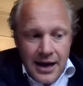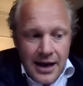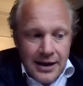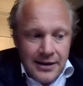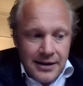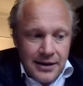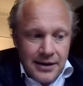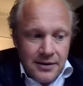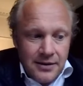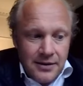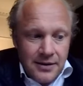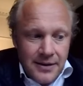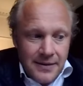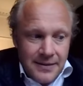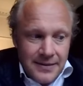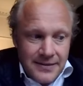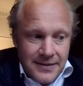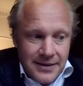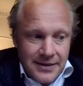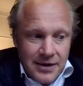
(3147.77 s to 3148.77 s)
I
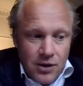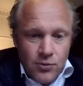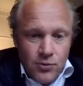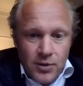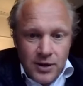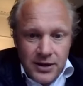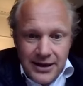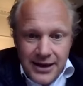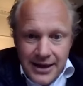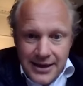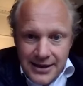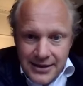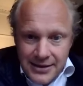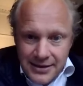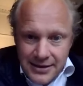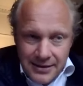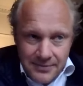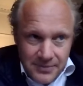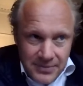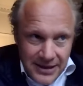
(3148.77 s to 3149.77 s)
think nobody can
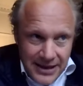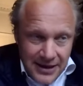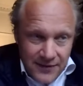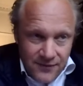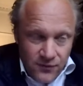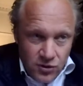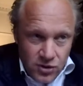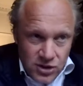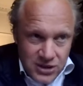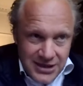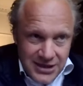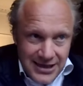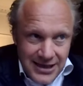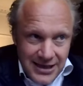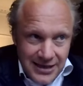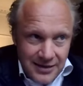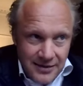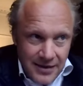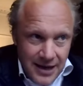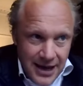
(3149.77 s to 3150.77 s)

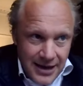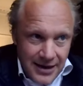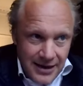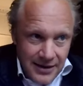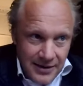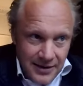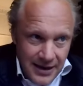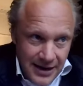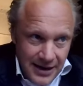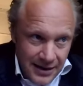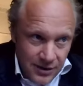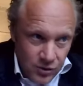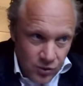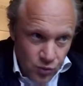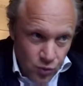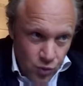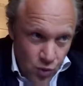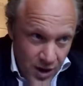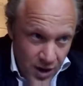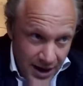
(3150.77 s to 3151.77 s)
foresee any
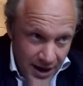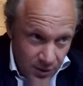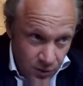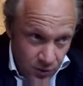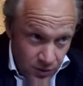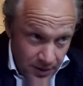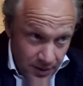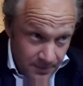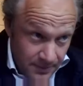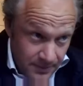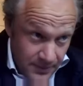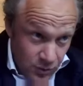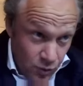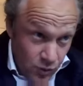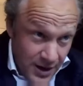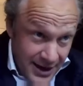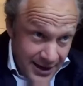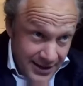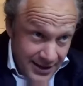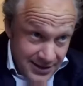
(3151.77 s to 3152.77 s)

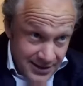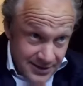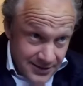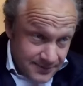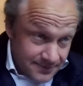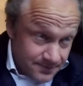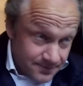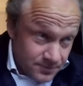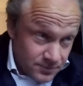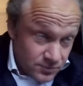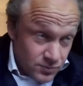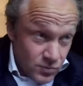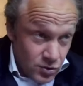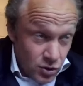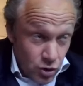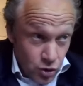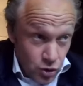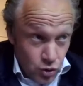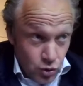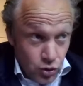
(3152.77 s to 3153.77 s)
rates
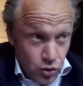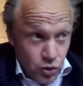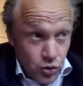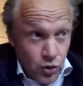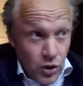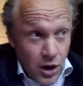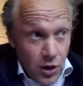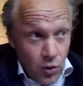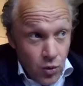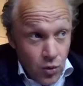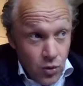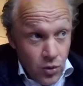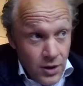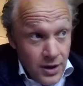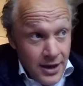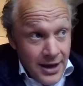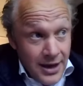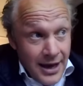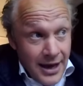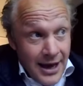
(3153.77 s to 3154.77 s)
to grow.
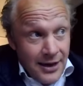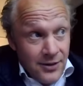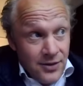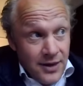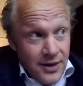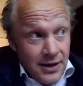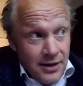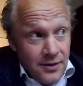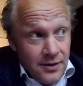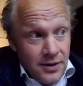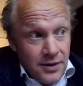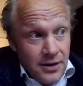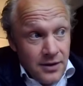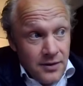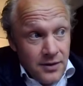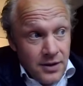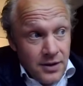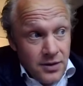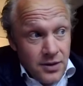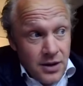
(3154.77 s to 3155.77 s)
I think
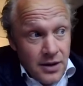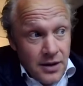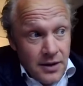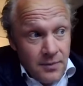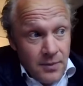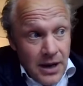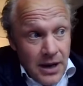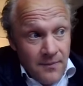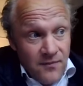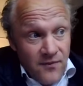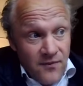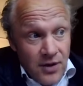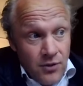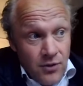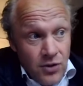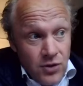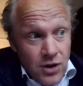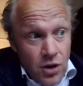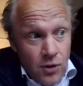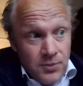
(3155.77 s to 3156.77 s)
I'm
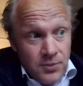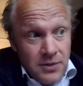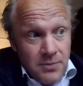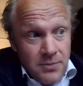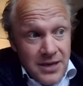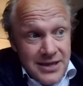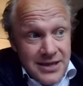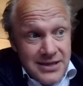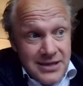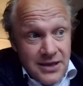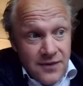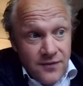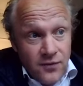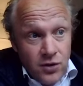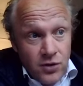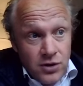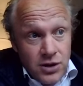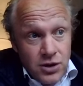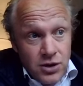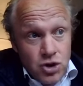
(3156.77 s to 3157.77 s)
very optimistic
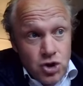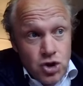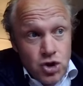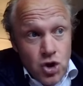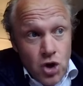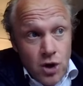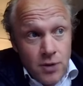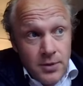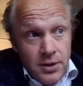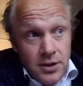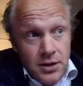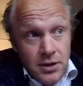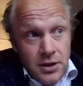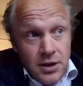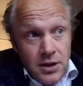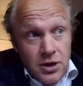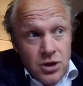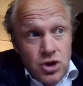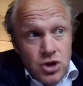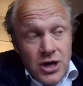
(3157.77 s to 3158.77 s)
for the German,
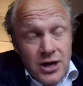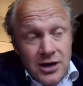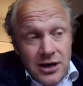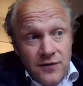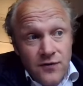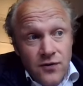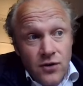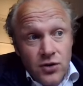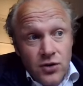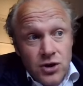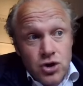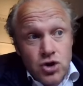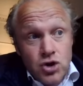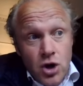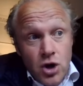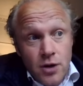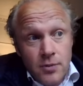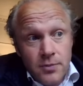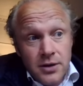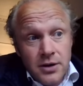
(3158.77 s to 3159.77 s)
generally for the
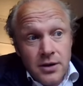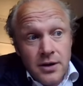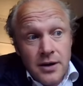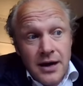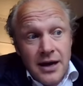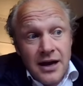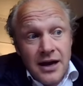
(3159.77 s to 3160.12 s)
German